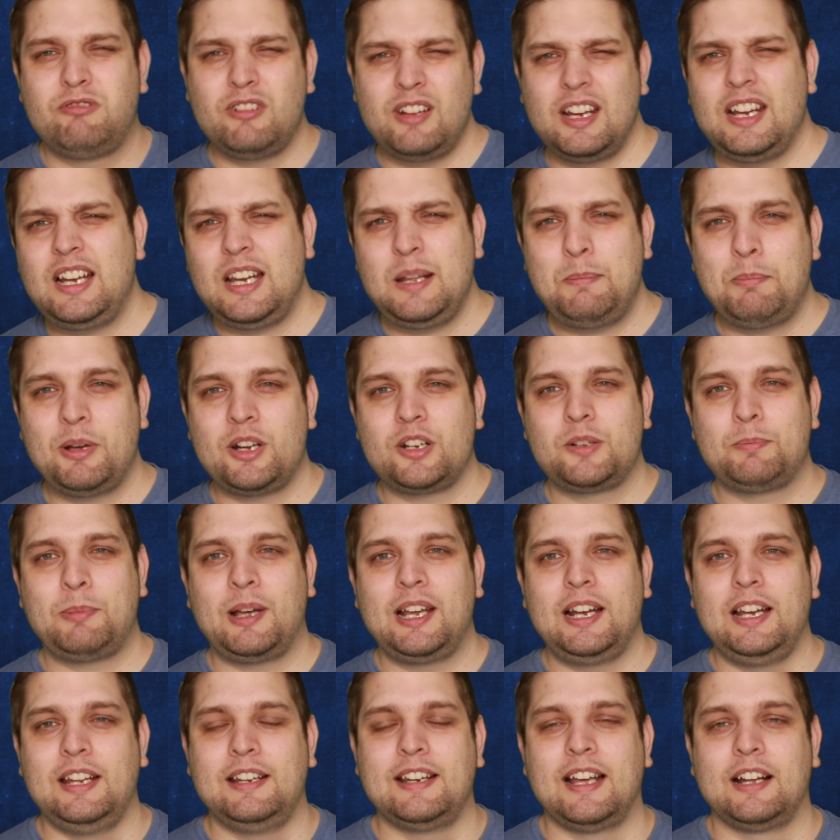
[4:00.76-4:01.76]
really push
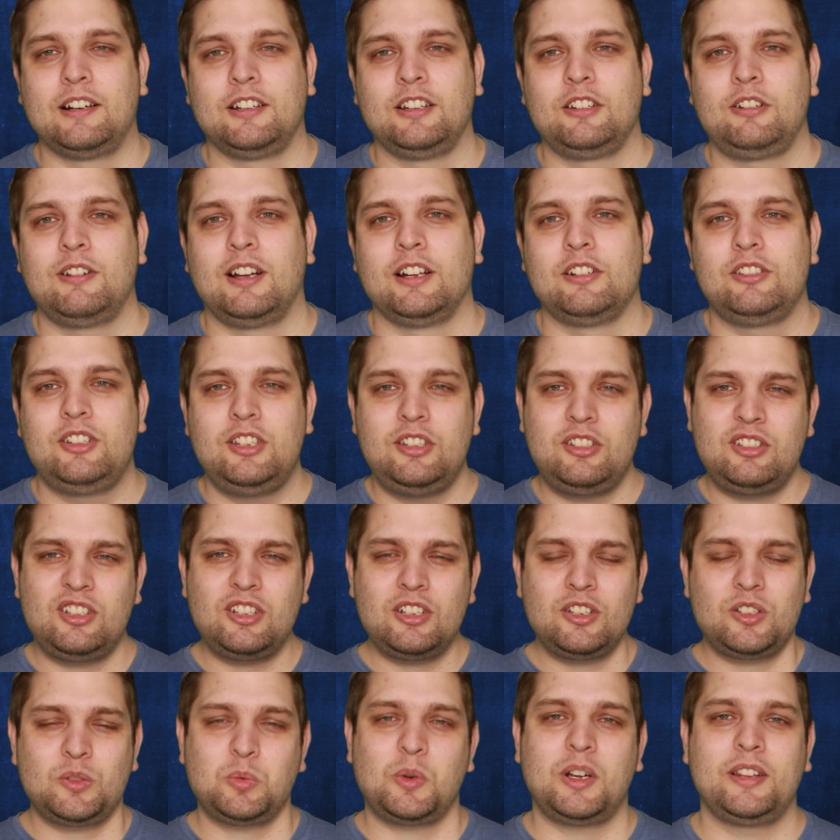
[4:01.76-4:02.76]
Bayley down on the ground. She's
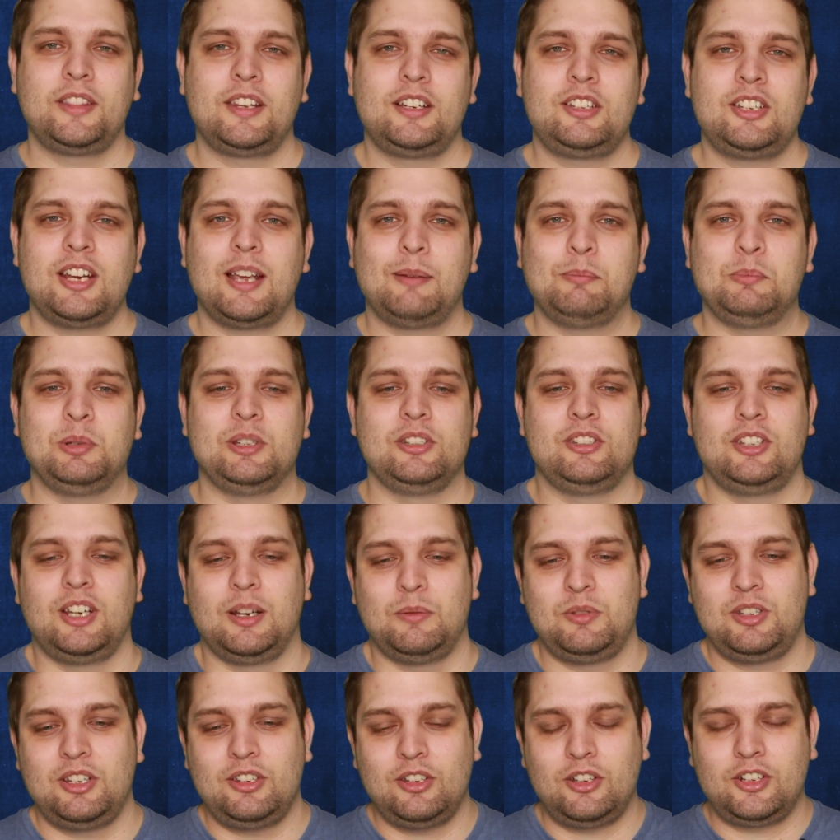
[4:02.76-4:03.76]
just won the
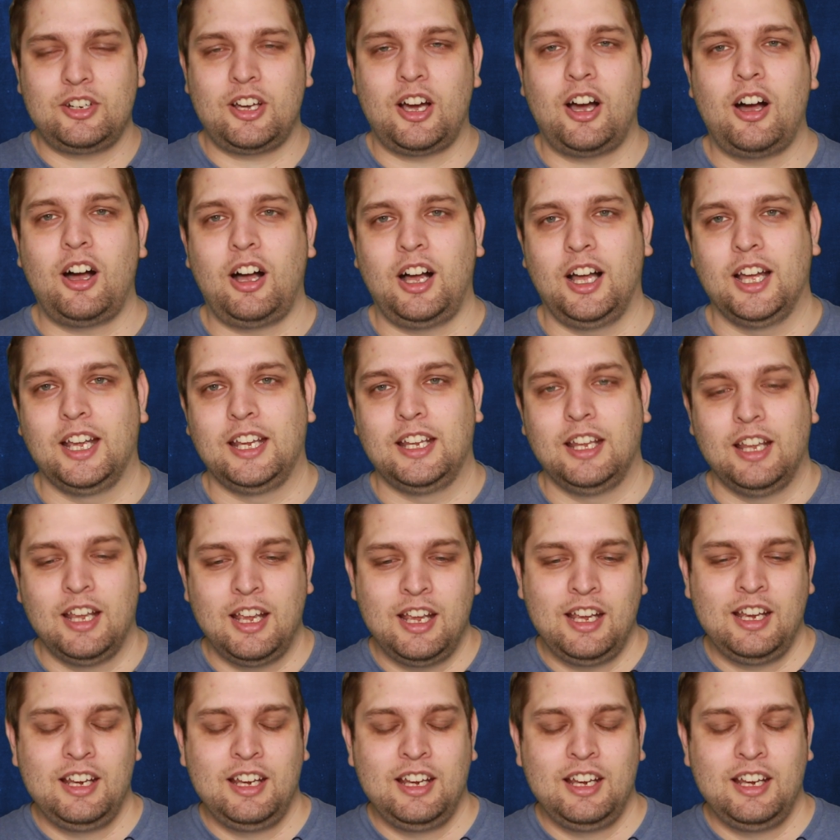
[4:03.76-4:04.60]
championship. She's on a high.